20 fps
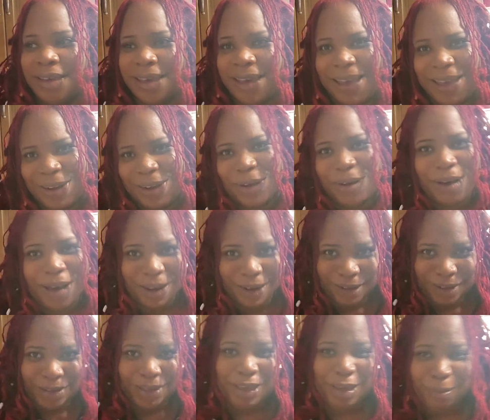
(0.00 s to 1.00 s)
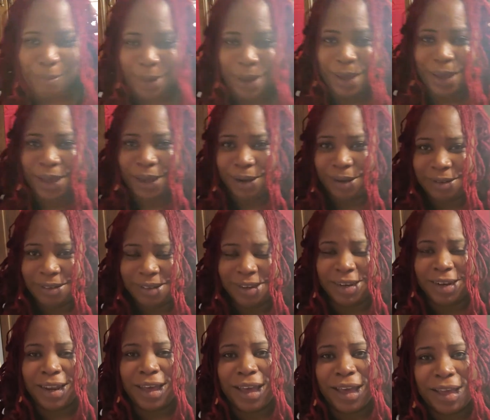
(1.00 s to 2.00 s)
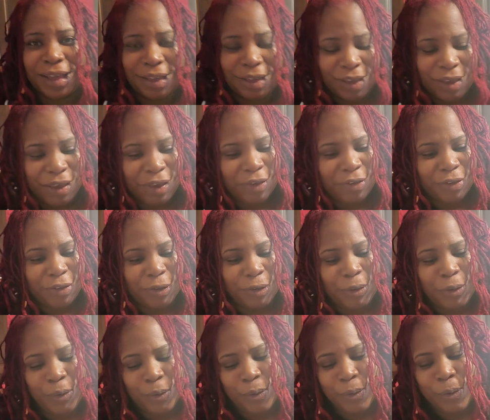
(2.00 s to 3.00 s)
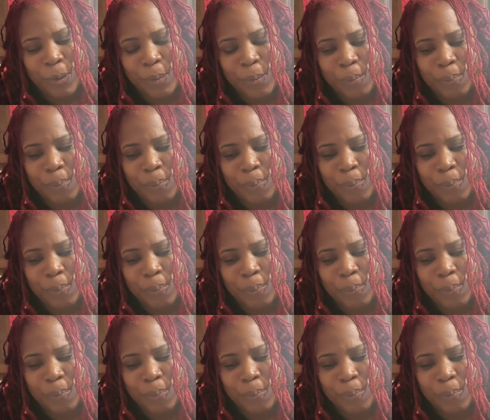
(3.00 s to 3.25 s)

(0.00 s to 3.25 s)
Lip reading: I know how to get my hair to lock. So